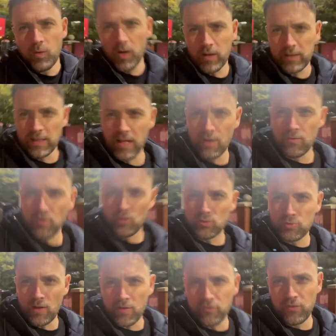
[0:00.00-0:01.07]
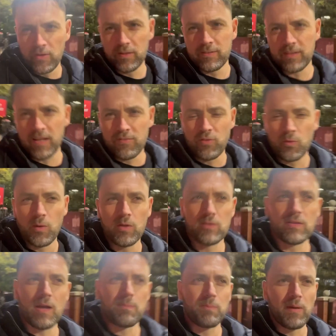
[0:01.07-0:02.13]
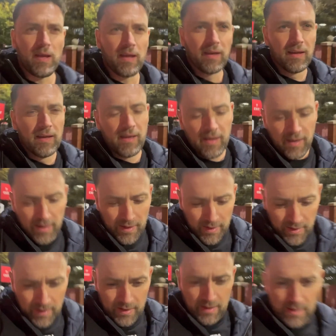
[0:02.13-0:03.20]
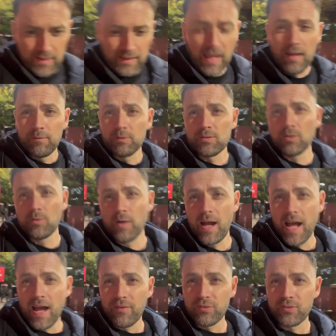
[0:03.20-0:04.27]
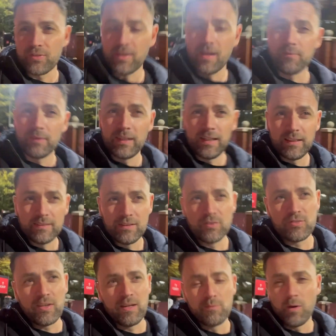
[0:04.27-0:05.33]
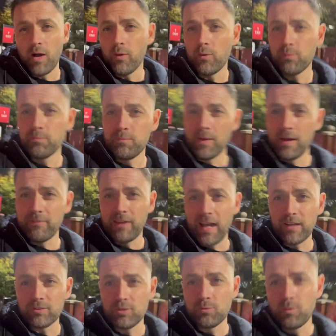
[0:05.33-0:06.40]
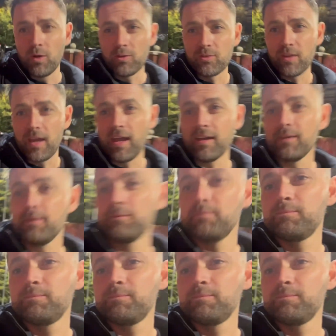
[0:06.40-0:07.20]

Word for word: Walking out of Old Trafford, everyone's happy. Game of two halves. I mean, you've seen what my reaction was there.